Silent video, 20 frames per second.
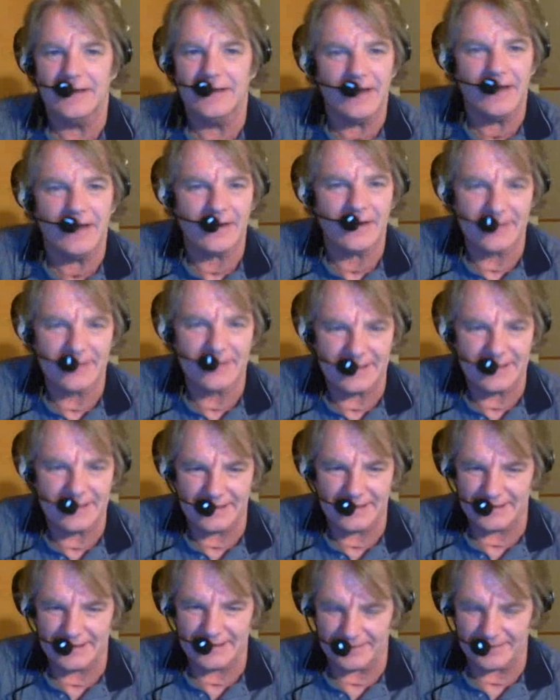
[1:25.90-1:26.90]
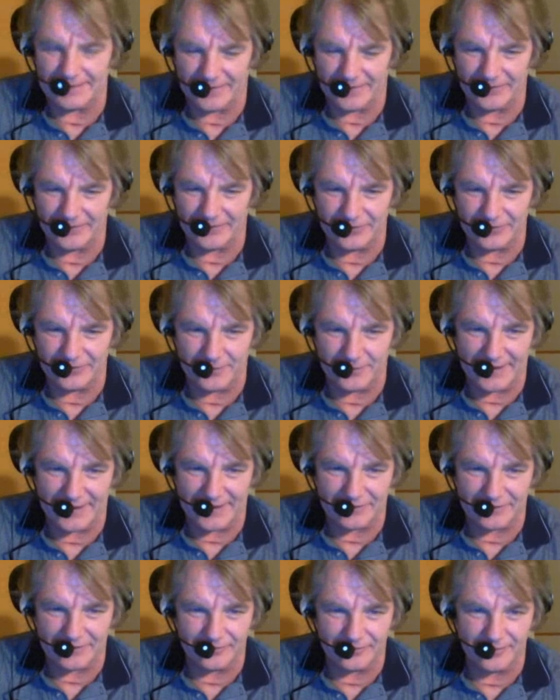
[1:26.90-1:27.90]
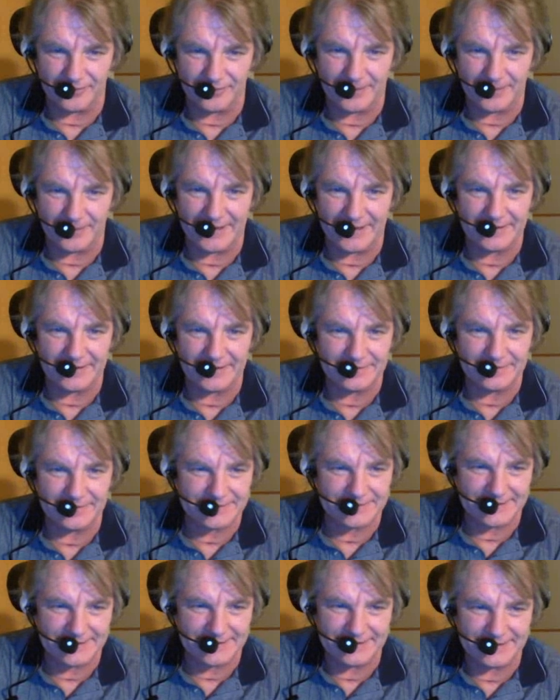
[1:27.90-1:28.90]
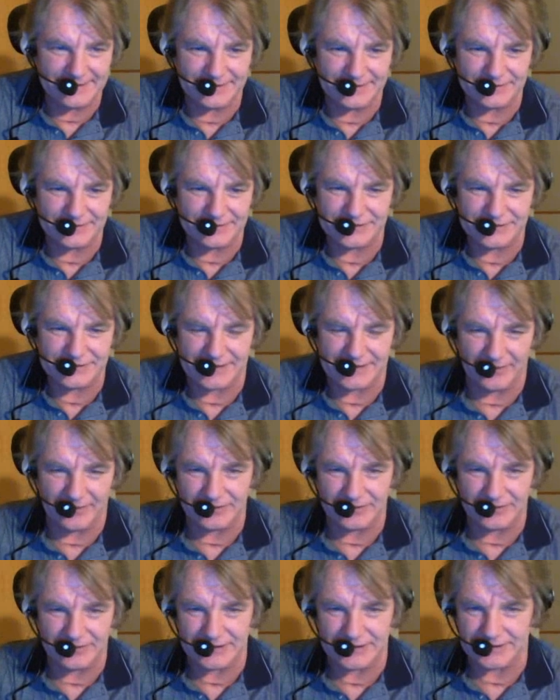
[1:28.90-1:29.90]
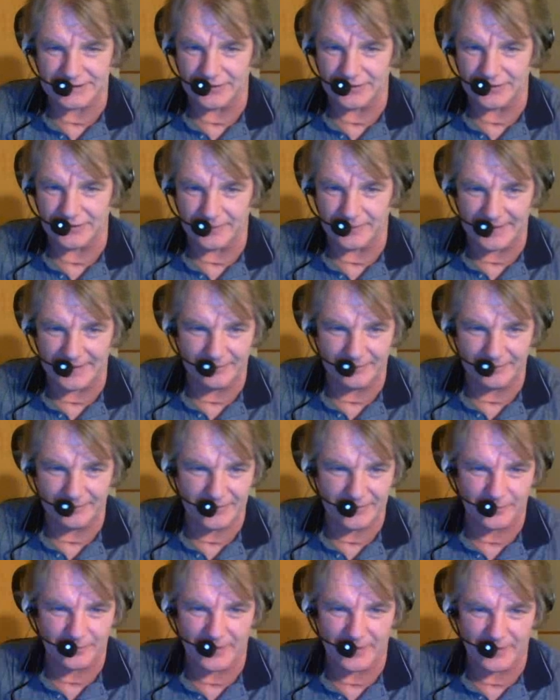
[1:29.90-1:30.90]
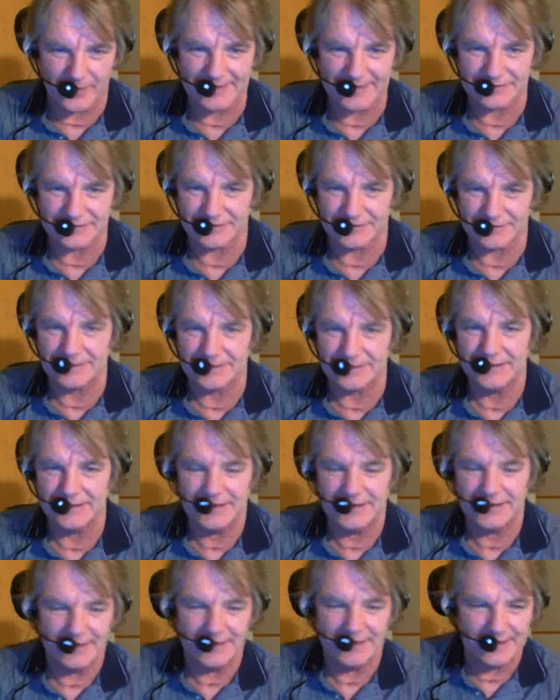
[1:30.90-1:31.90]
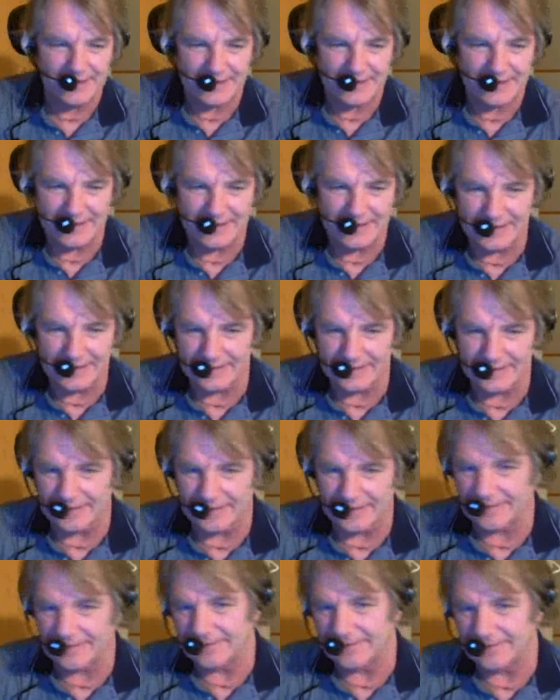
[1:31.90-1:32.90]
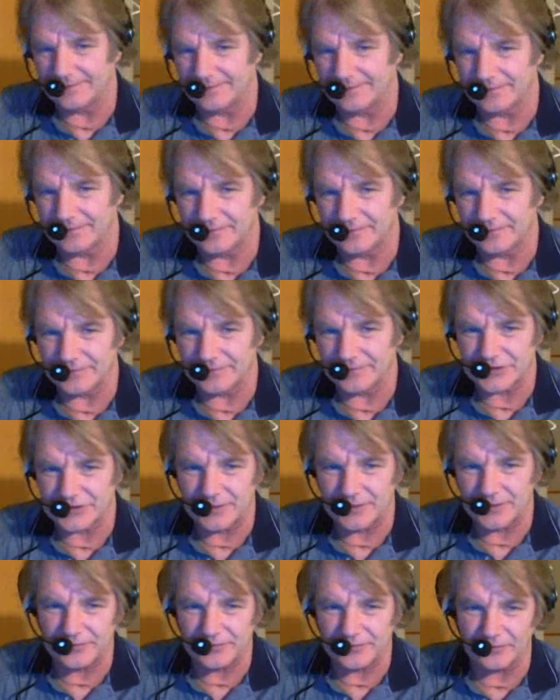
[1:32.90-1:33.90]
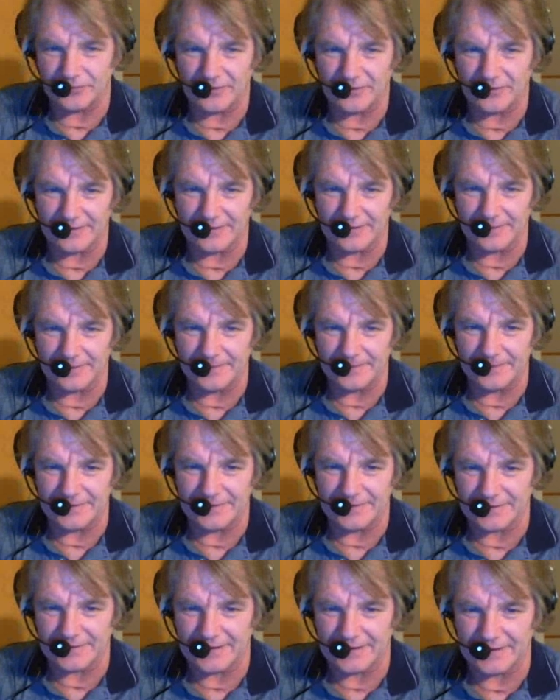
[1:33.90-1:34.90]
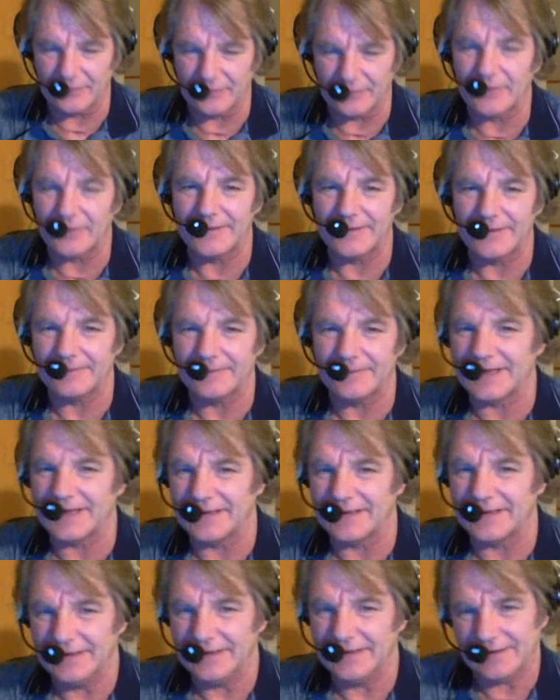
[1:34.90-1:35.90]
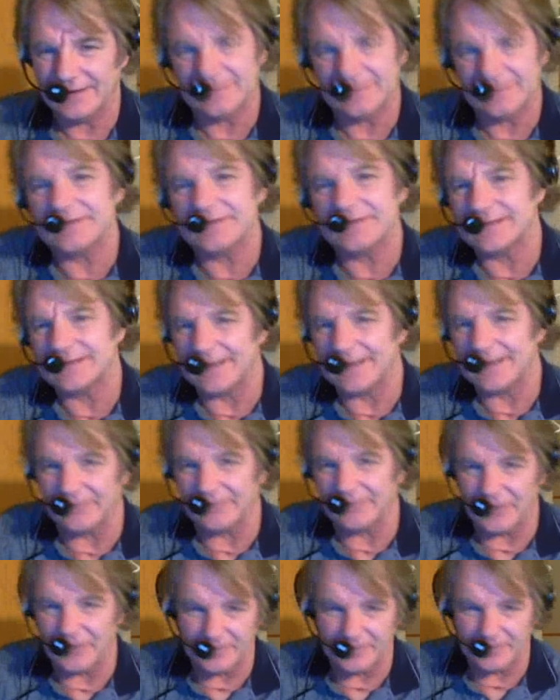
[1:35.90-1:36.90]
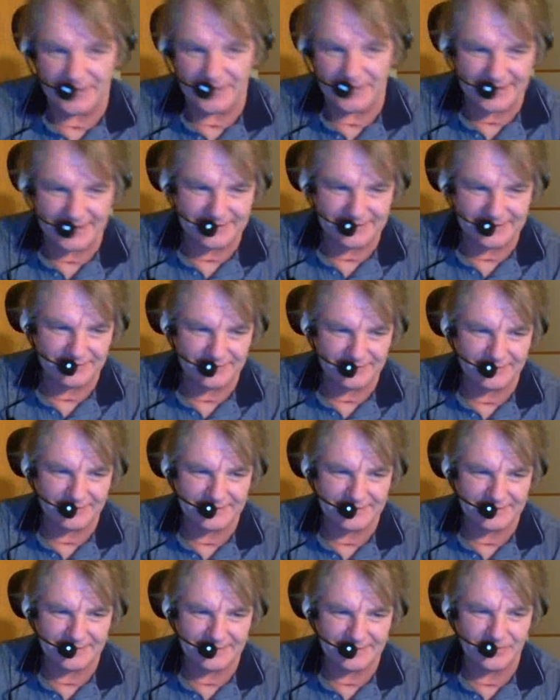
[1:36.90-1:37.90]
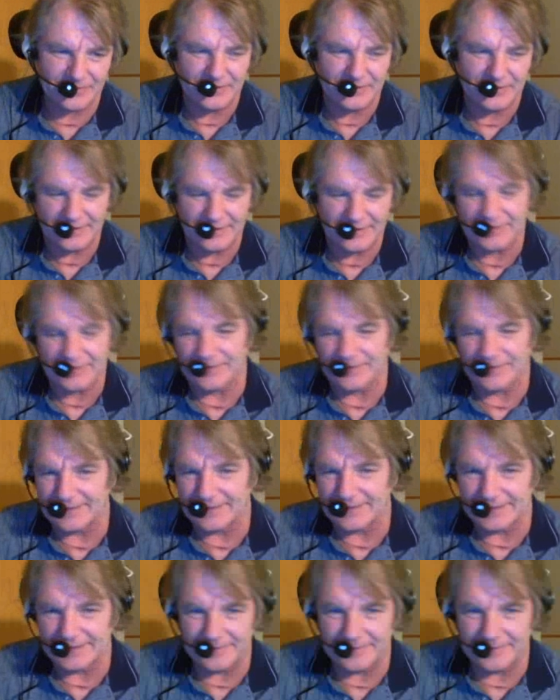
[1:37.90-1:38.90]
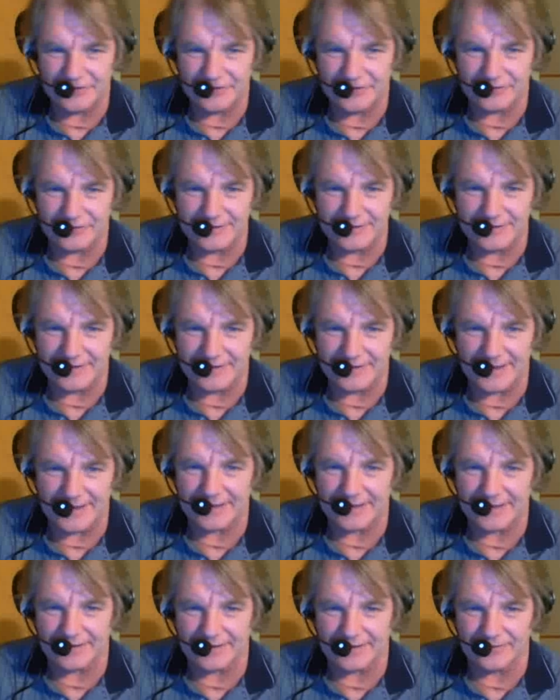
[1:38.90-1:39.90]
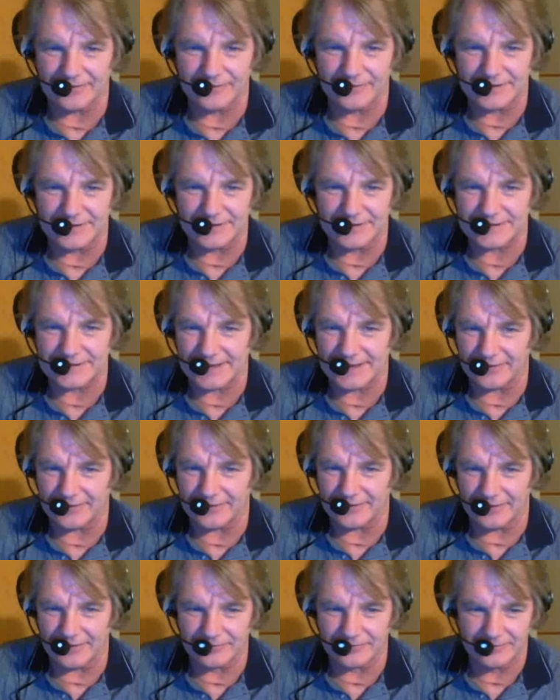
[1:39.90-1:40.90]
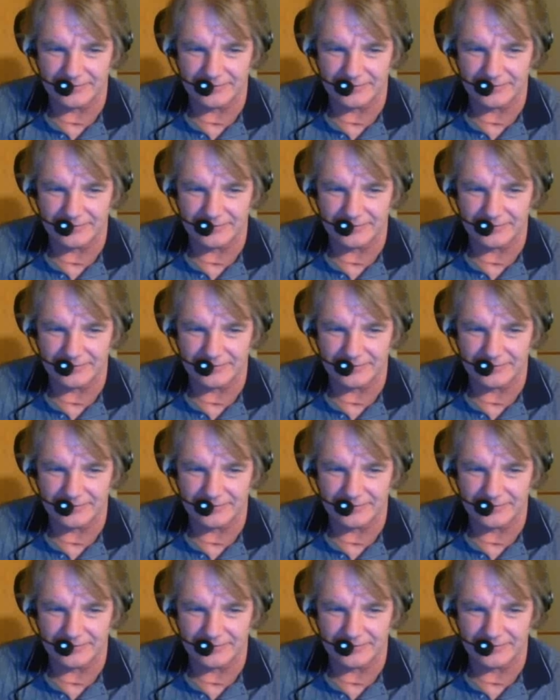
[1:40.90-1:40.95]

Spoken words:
Okay, now you got my wheels back over the inside the shower just a little bit. Put the brakes on, and scoop some water up in your hand. Well, wait a minute. See that water mug out there on the table? Go ahead and let me drink that. I'll finish that off.